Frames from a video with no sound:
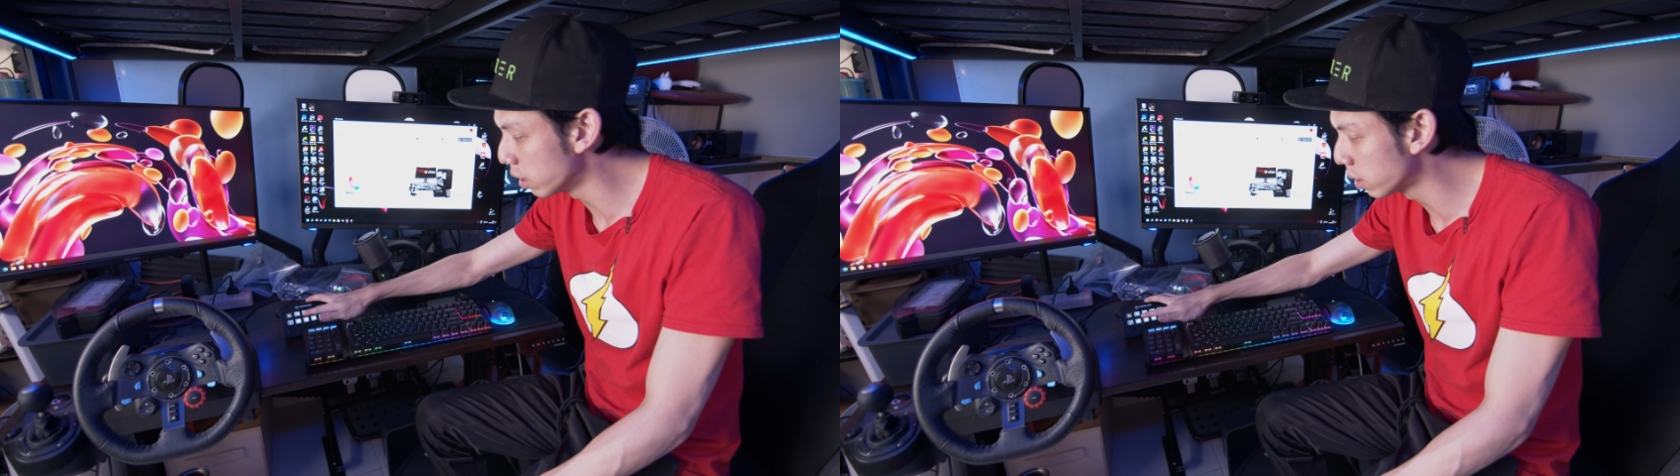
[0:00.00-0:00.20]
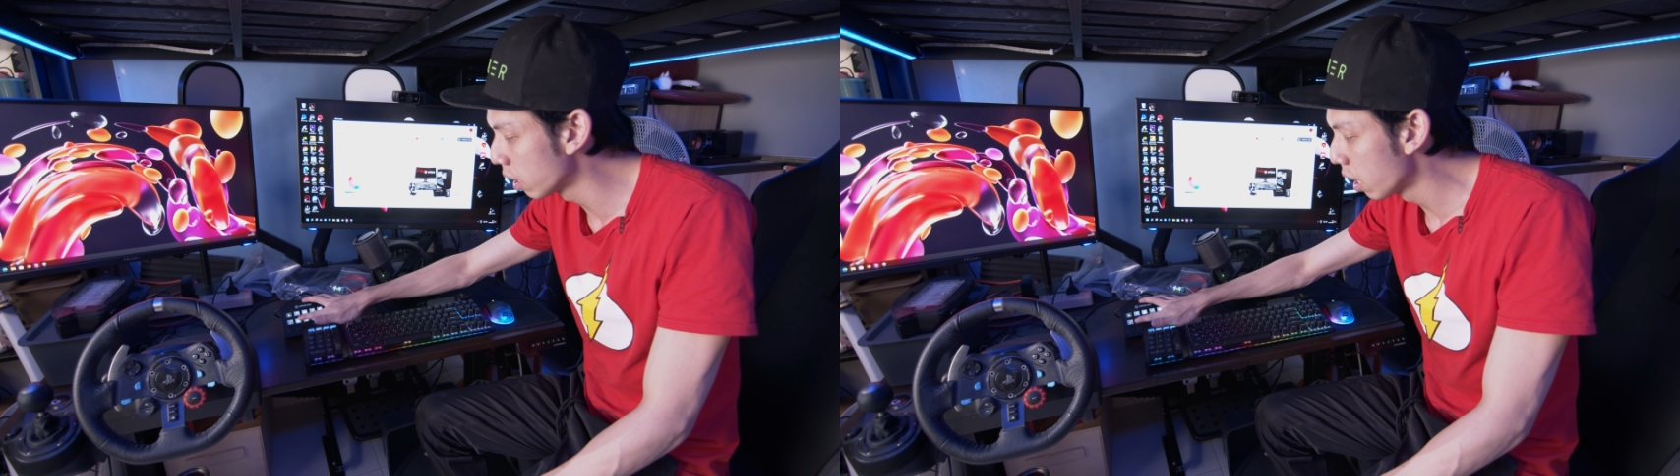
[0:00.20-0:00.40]

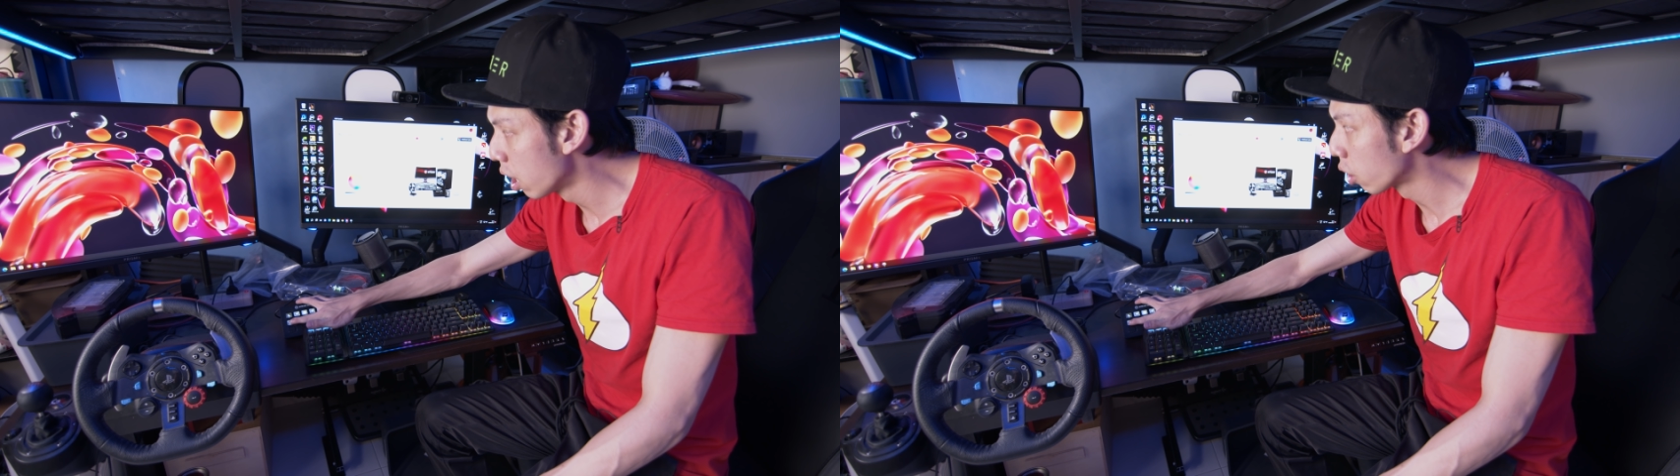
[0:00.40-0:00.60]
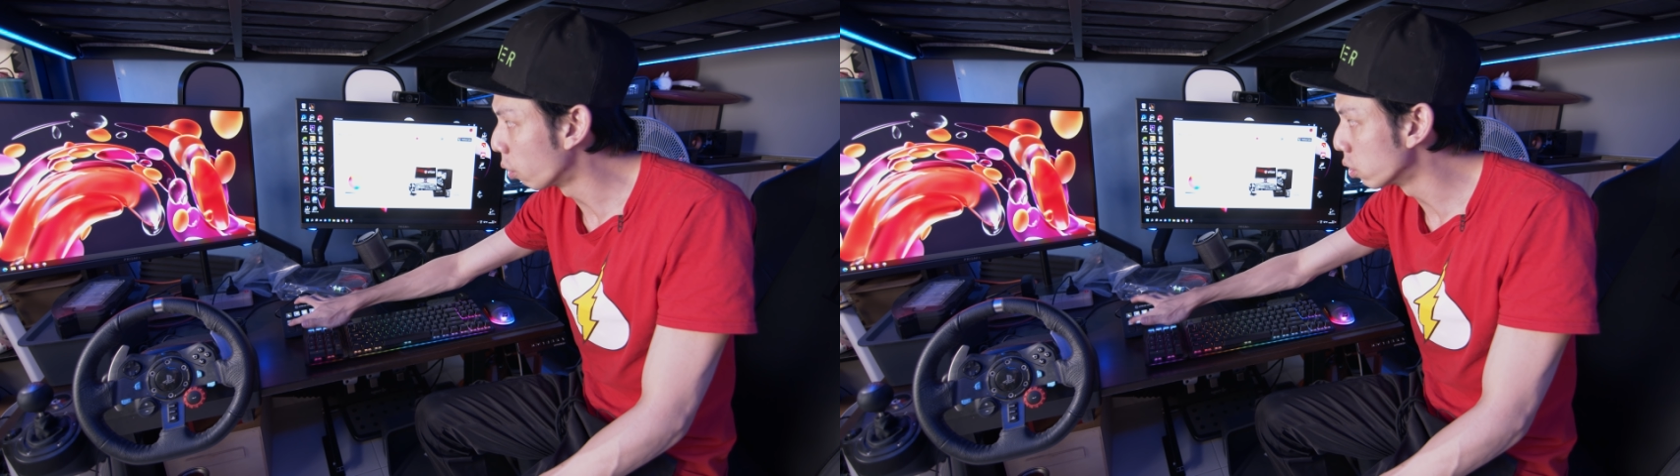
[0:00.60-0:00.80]
is
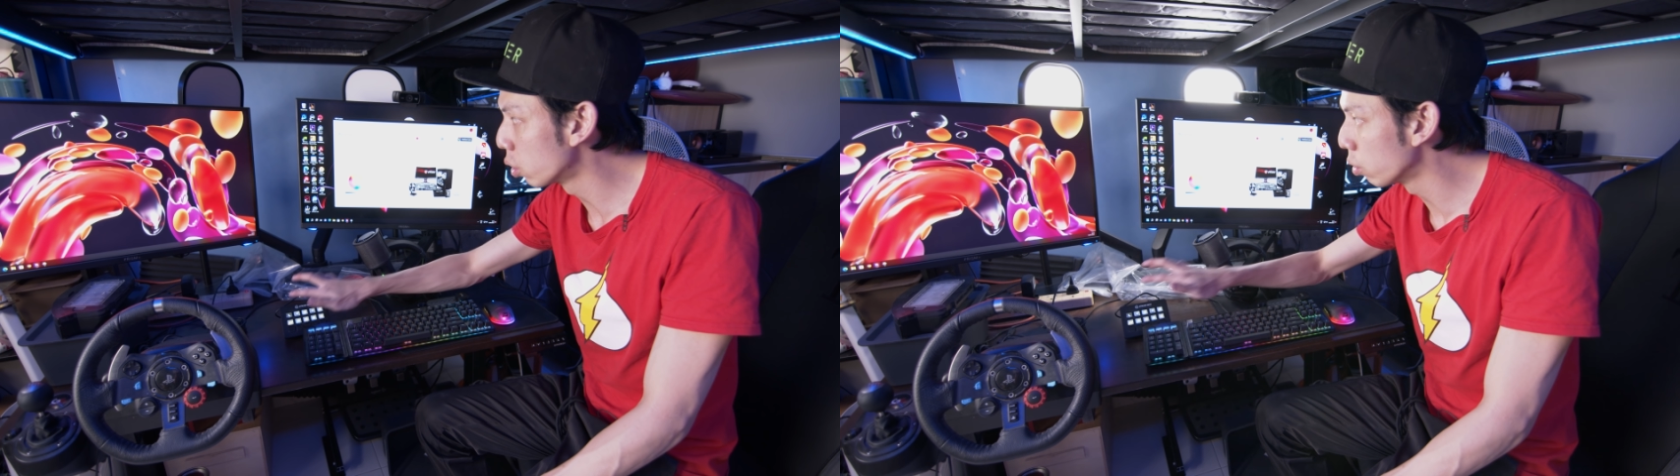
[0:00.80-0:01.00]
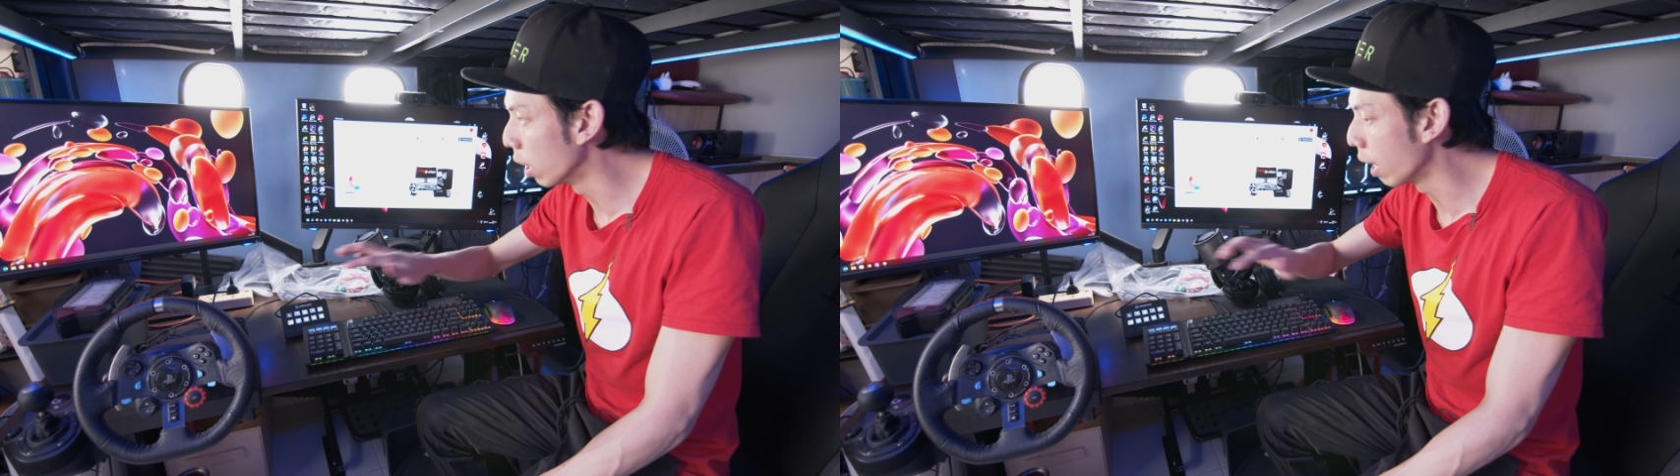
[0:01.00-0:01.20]

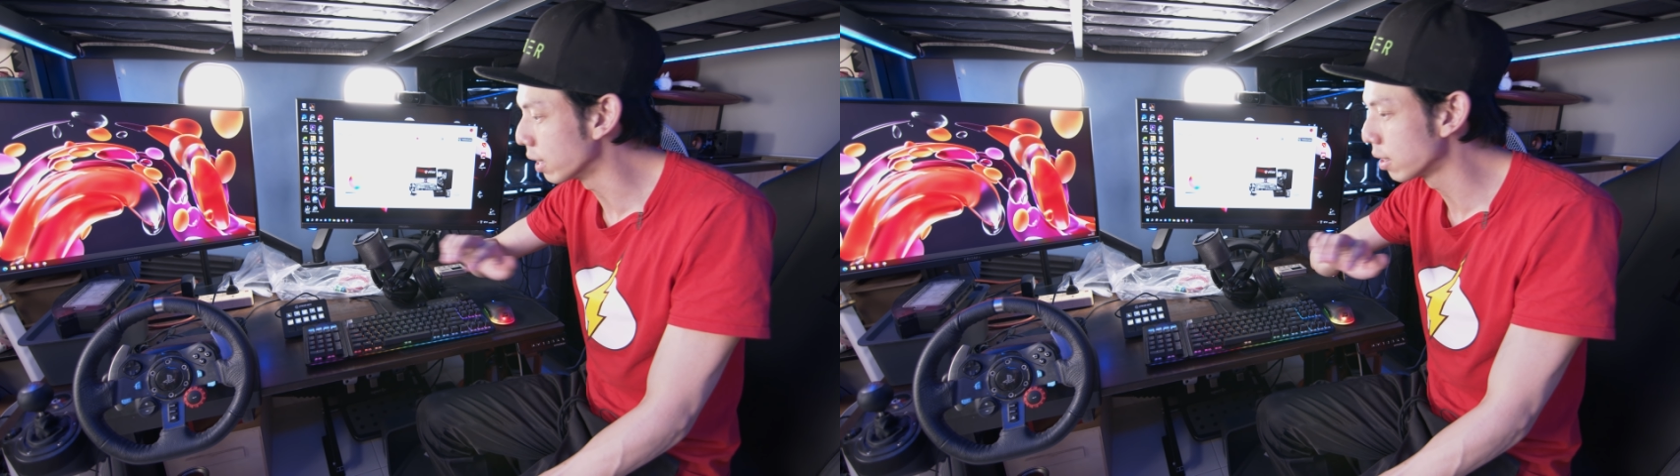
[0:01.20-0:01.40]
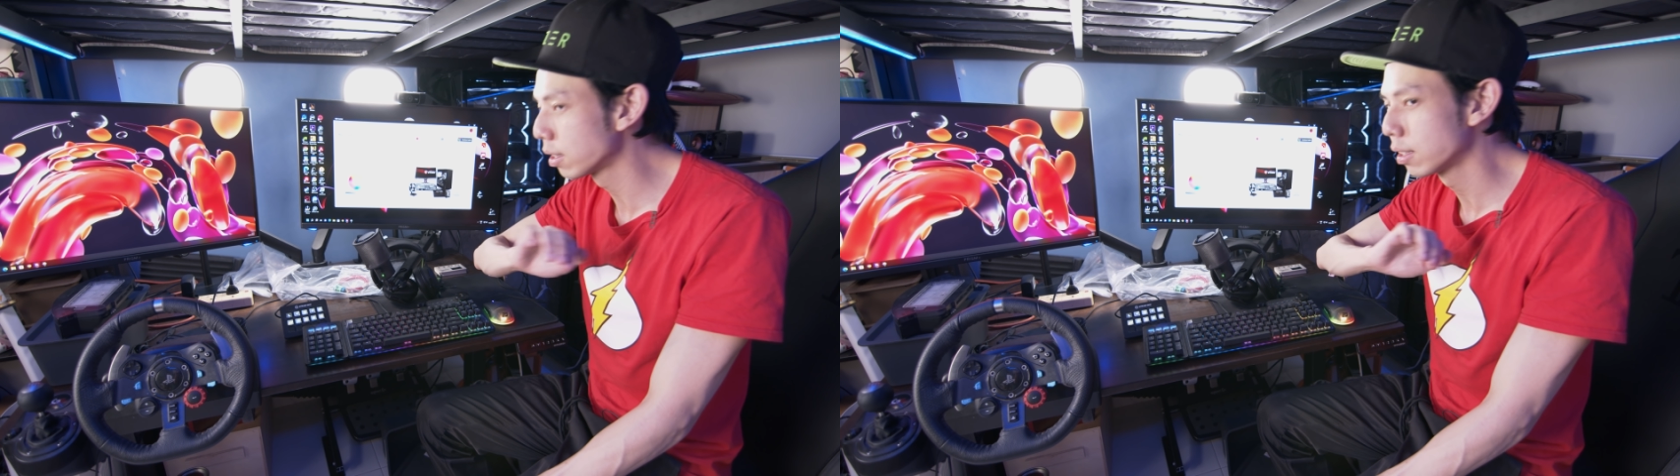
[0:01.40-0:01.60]
control the
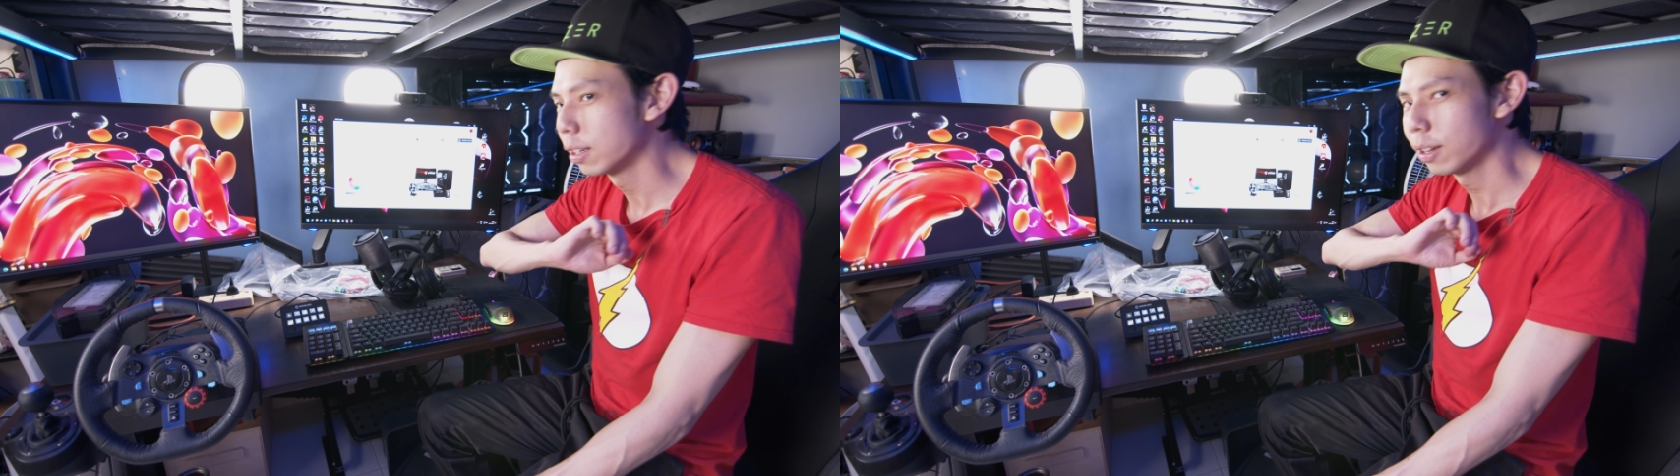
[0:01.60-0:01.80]
lights.